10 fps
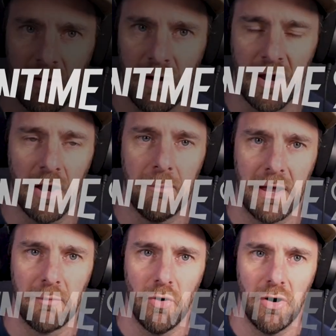I don't know,
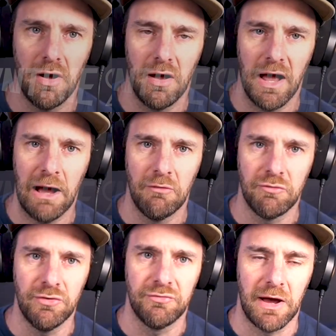Ben, how have
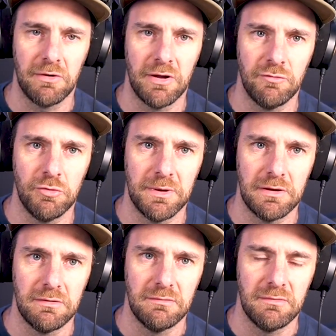you found it? Have you
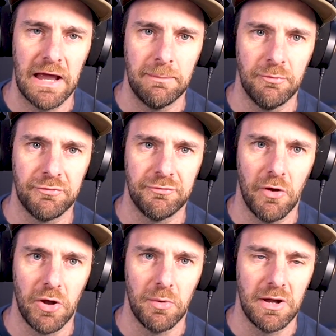been able to
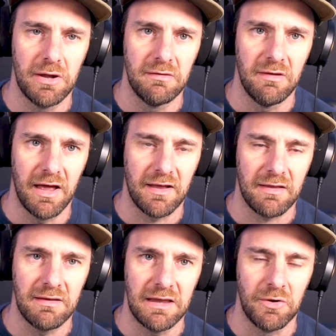follow it
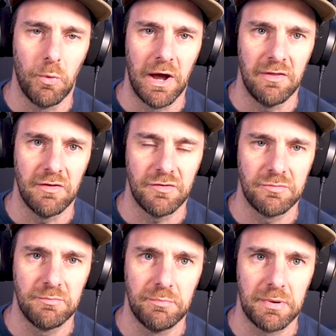like in a way
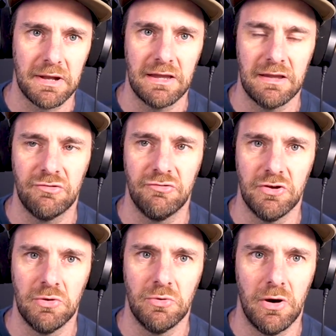that's pleased
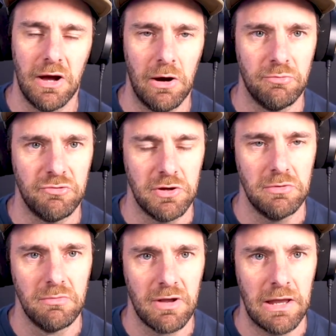you or helped you
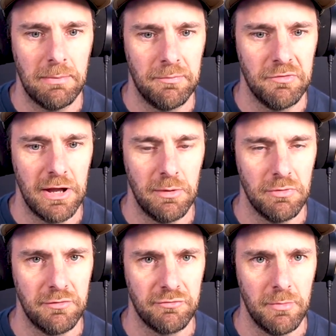keep up to date with
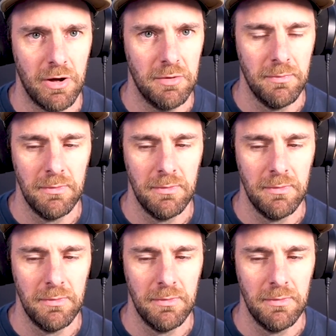it from home?